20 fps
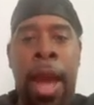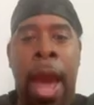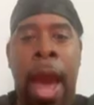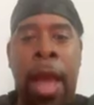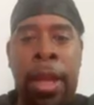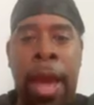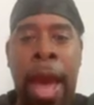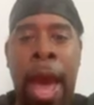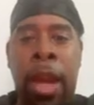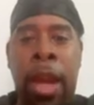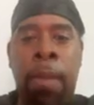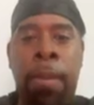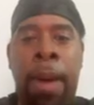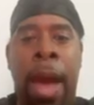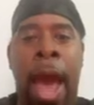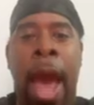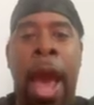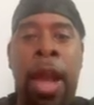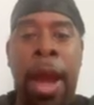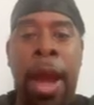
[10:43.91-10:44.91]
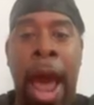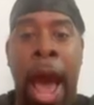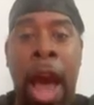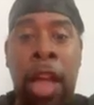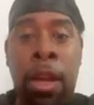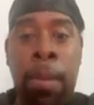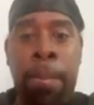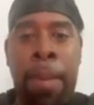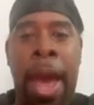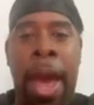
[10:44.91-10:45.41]
out of
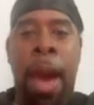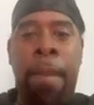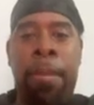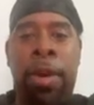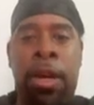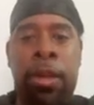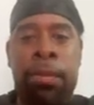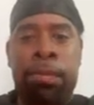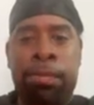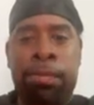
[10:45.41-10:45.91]
Alabama.